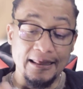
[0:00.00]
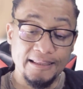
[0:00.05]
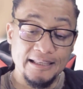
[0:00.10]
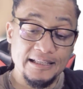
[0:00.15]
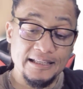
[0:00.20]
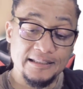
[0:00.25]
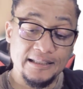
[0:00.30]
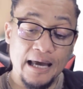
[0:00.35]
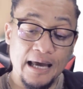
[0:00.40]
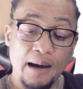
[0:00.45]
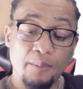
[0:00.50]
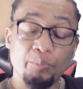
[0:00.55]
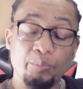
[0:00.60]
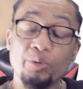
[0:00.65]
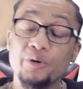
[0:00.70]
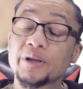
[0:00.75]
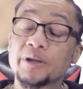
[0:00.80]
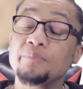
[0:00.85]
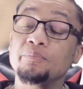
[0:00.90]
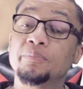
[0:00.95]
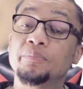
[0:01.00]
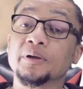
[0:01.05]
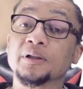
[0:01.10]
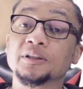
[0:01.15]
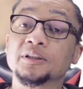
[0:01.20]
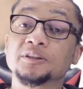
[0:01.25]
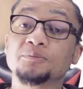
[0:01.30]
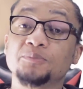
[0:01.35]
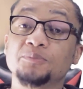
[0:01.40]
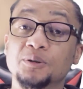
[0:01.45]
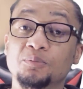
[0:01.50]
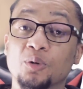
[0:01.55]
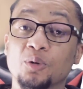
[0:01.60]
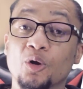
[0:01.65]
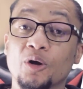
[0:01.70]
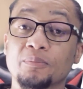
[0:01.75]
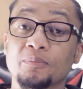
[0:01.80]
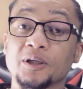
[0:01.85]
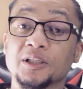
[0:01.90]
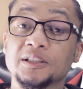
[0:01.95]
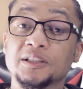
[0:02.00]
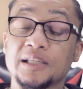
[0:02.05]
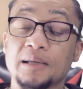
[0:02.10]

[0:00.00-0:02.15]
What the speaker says: these have pre-built deployment